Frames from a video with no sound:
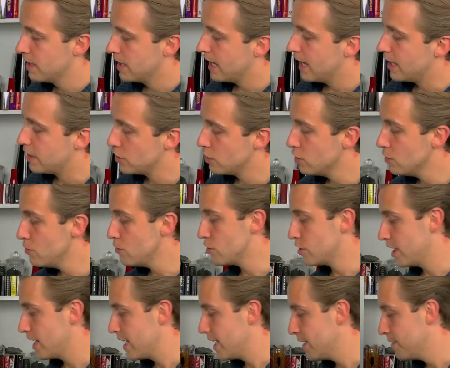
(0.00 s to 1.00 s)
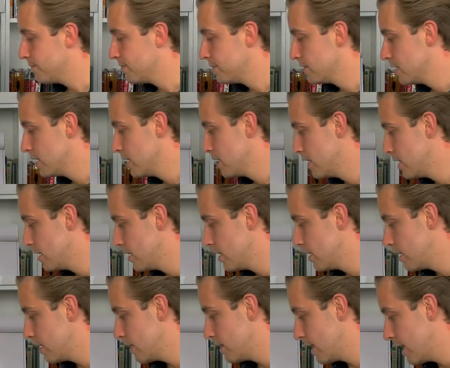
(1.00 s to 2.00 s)
and usually
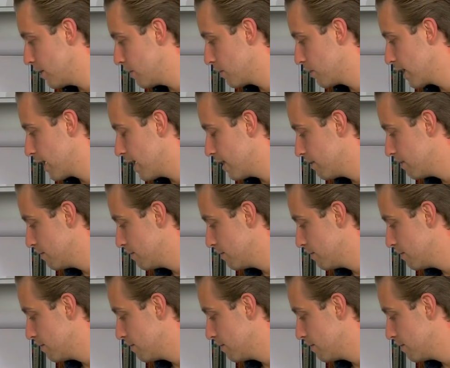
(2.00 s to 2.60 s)
that will get